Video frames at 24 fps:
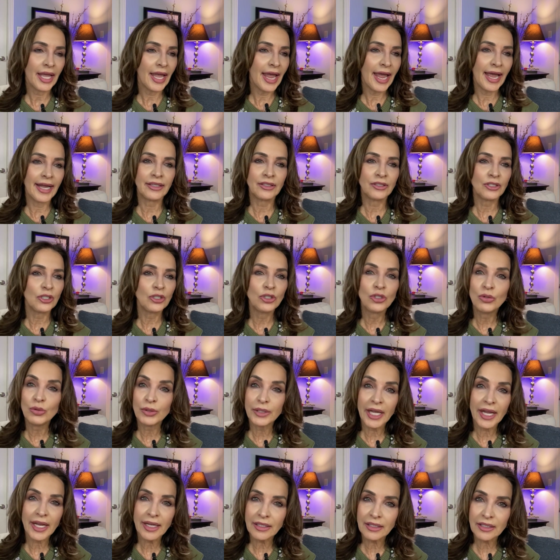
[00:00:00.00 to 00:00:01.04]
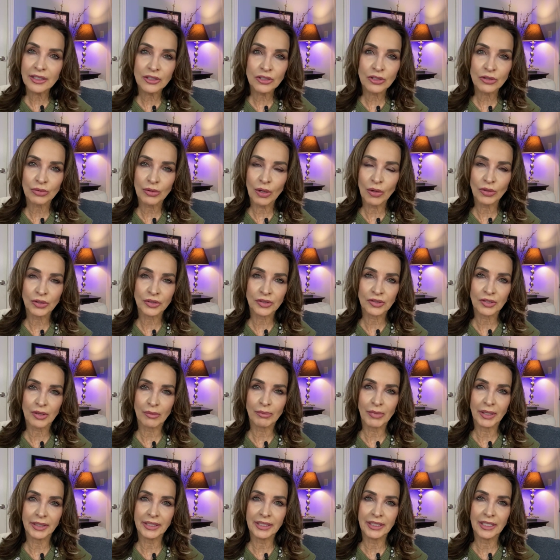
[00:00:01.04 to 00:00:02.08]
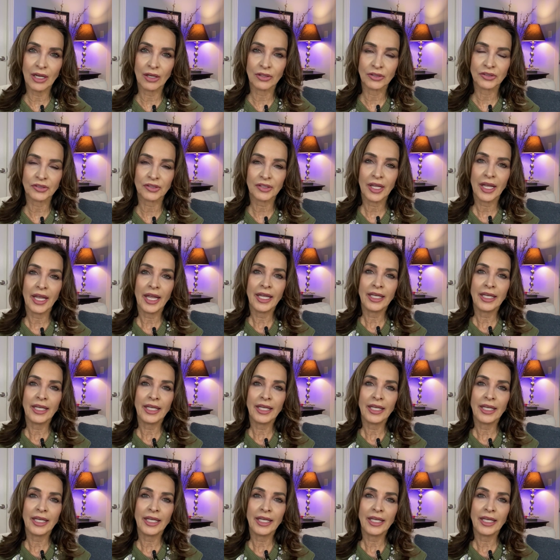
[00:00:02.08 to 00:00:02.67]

and you can't control somebody else.